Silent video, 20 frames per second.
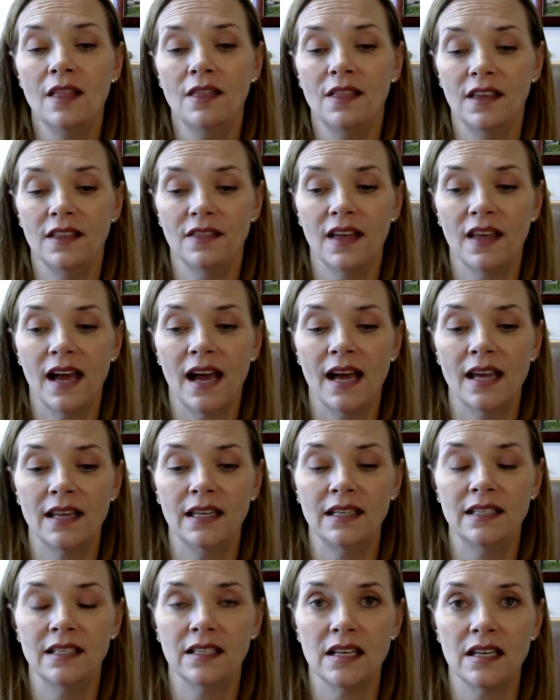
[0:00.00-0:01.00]
then
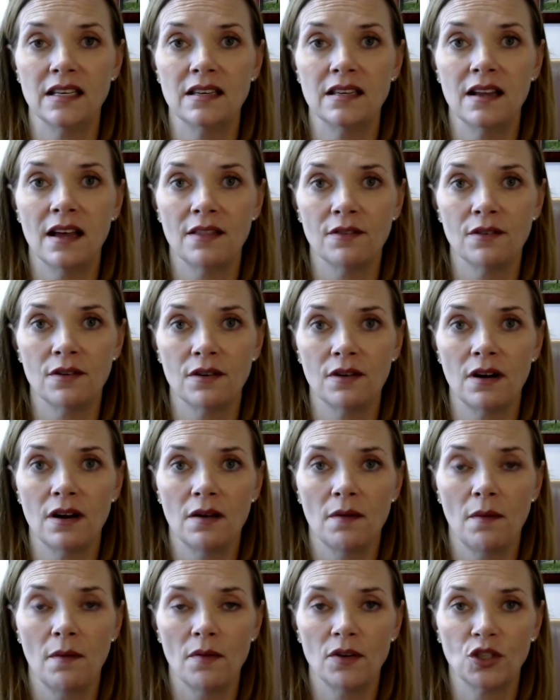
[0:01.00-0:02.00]
that is another
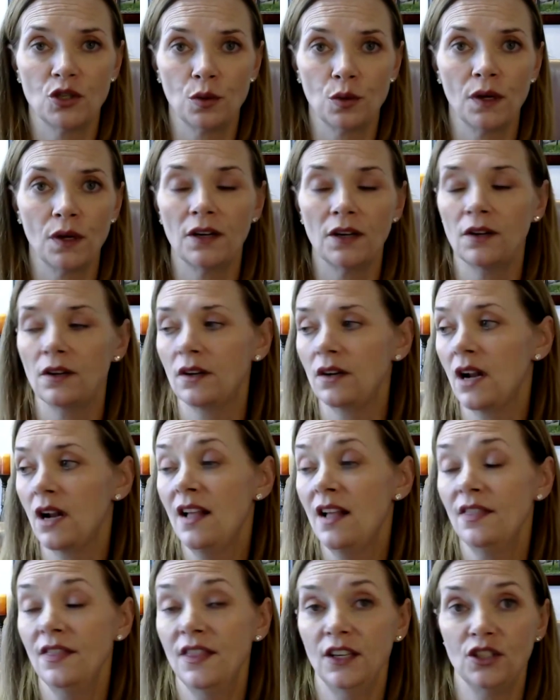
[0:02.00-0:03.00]
trigger
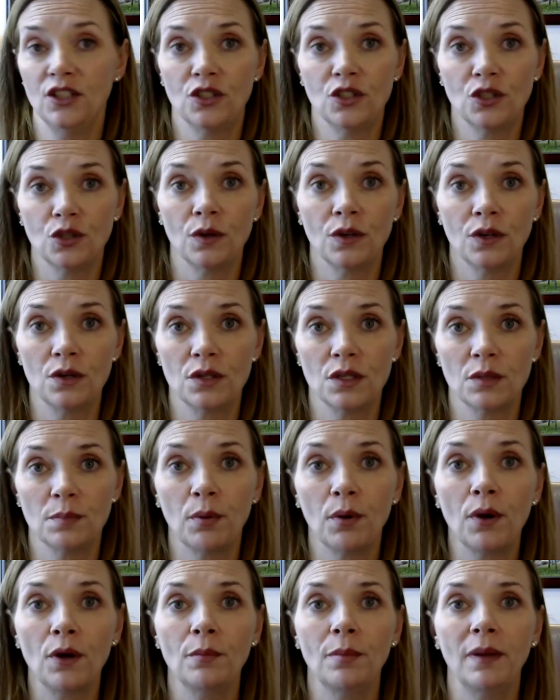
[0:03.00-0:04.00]
that triggers
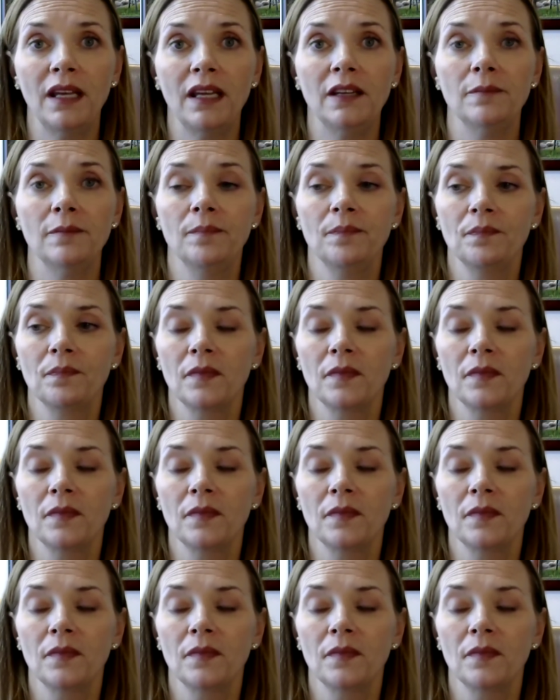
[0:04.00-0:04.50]
probate.